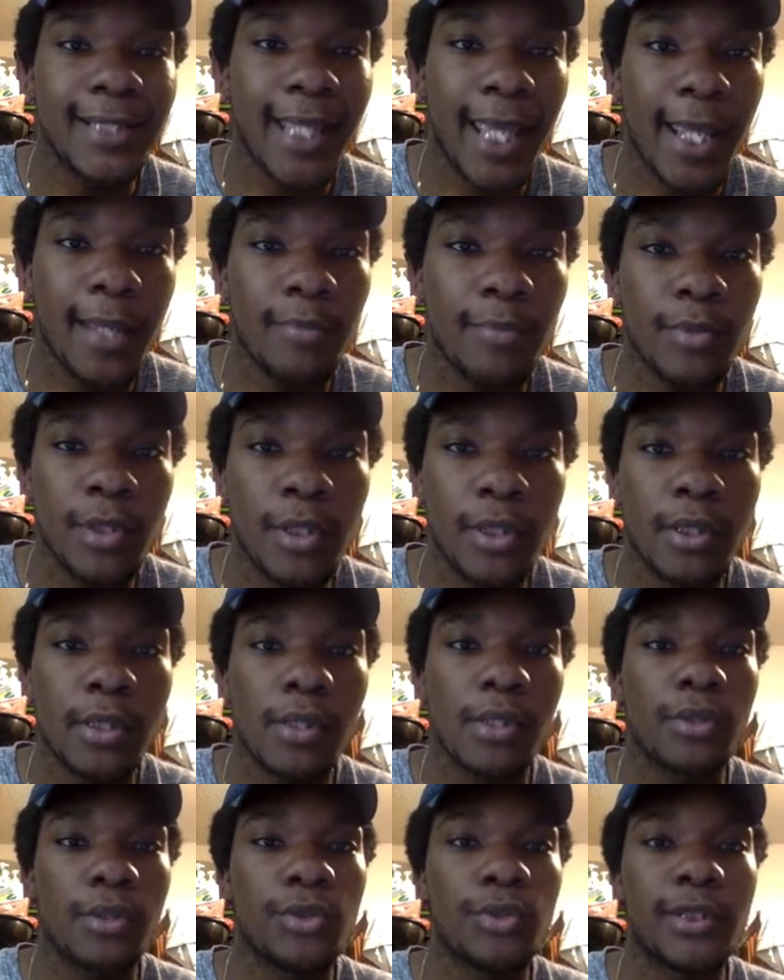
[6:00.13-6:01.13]
game,
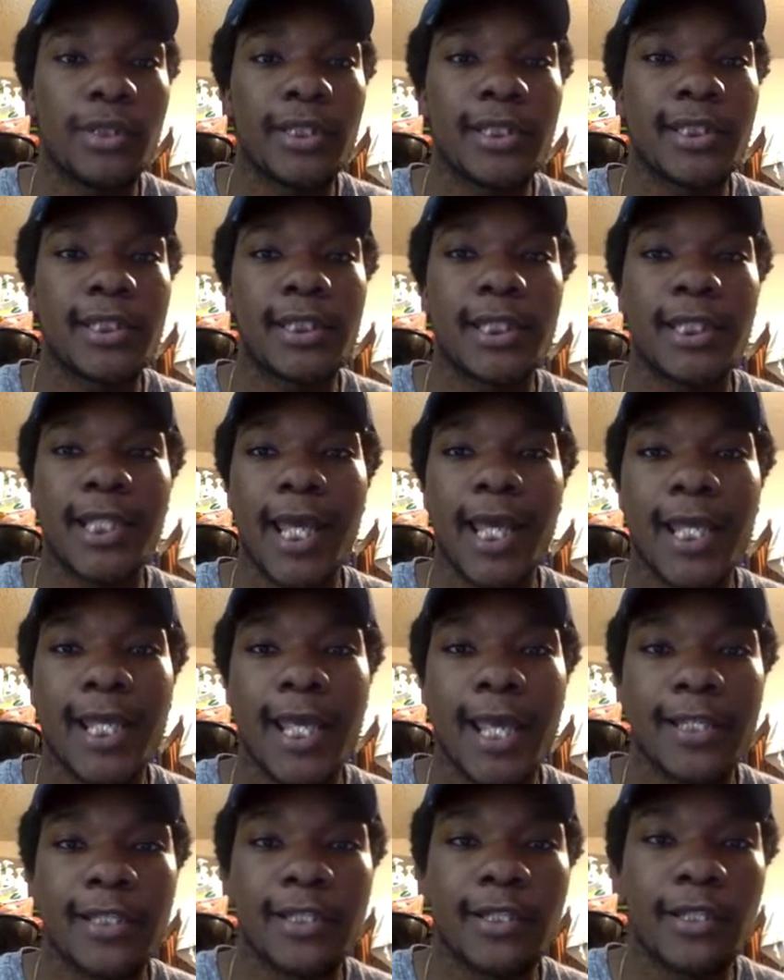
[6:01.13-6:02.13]
you can see that it
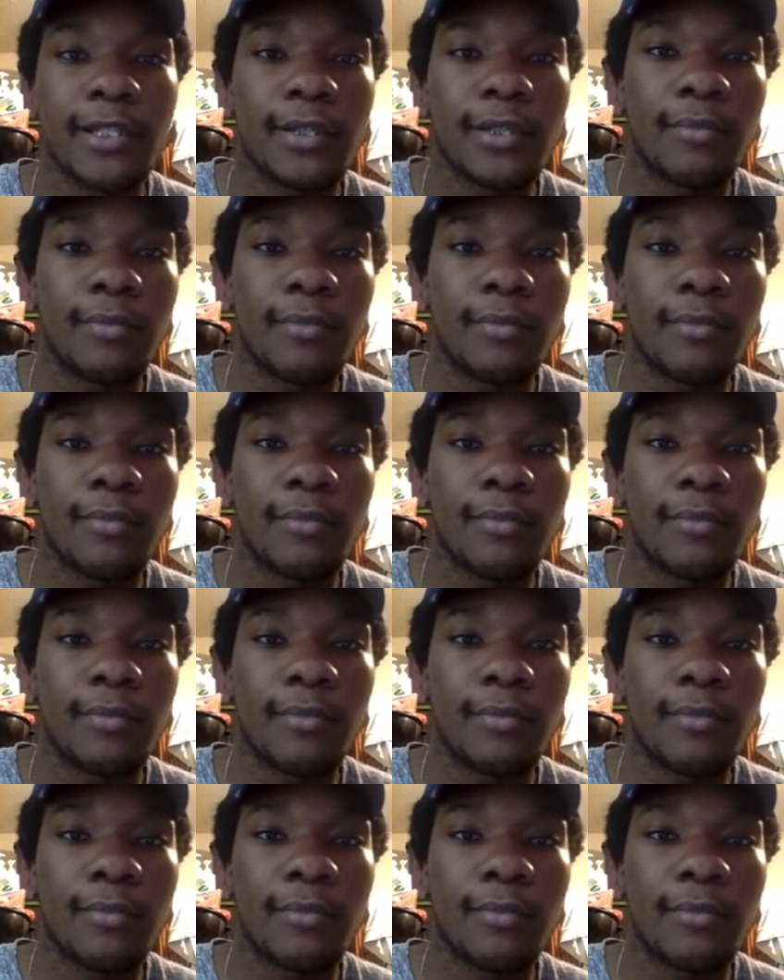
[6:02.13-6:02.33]
has the